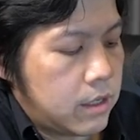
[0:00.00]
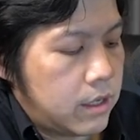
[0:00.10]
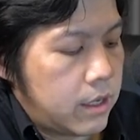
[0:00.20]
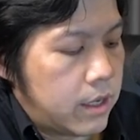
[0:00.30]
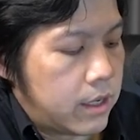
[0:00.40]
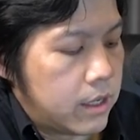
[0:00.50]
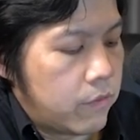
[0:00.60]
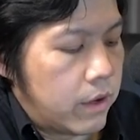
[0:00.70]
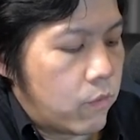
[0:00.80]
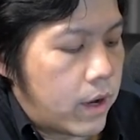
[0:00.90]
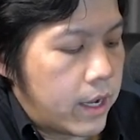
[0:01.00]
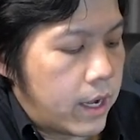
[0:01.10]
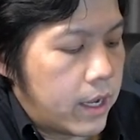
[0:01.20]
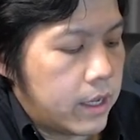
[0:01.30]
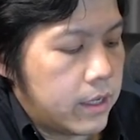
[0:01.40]
And even
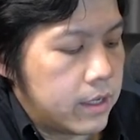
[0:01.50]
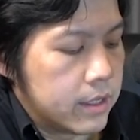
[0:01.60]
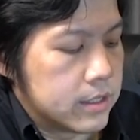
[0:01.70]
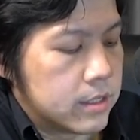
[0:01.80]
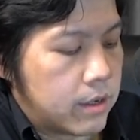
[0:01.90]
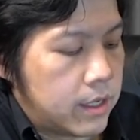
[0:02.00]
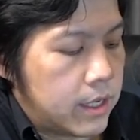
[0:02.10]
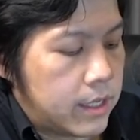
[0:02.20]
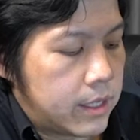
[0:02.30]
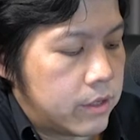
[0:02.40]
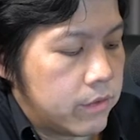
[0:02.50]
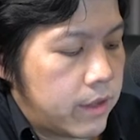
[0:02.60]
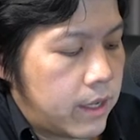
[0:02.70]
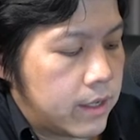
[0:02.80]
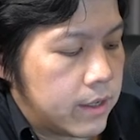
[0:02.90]
yi is not related to
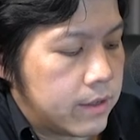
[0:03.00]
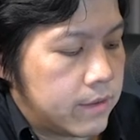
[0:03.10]
theta.